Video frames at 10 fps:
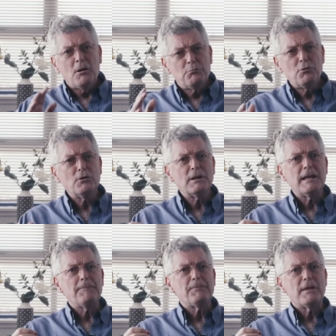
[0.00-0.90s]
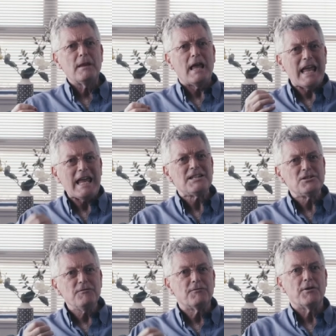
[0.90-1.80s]
Broadly,
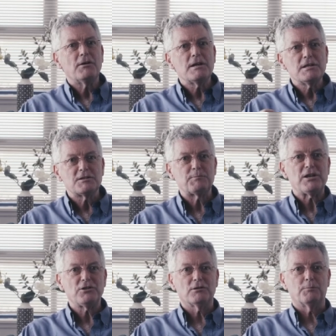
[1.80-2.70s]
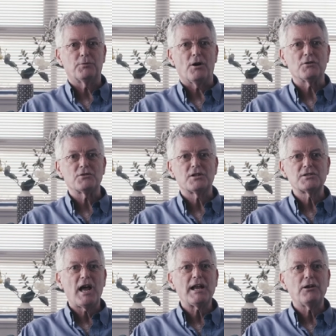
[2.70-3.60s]
it's a very special approach to
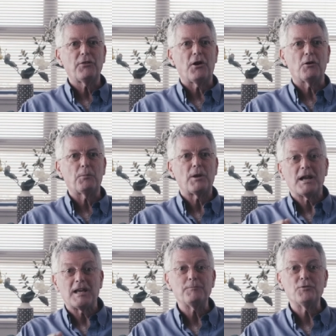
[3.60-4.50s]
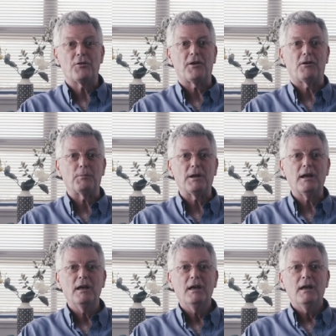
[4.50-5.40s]
psychotherapy and hypnotherapy.
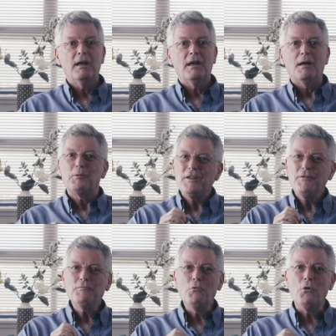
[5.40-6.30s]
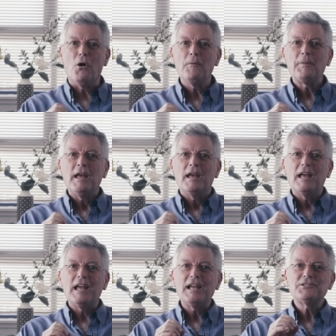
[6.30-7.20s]
But even more,
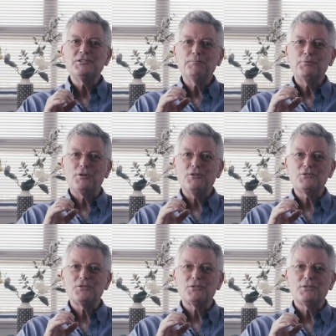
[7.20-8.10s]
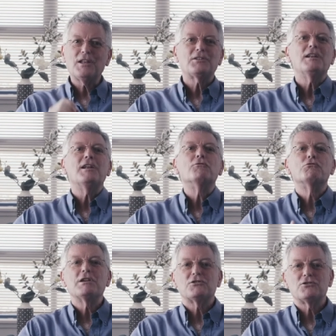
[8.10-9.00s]
it's an approach that can
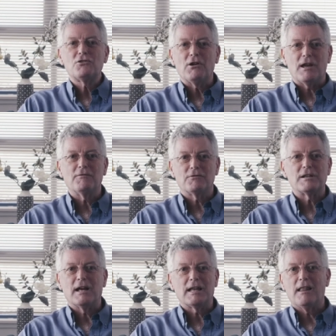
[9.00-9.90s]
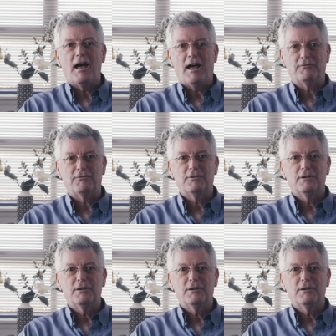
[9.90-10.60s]
enrich your everyday life.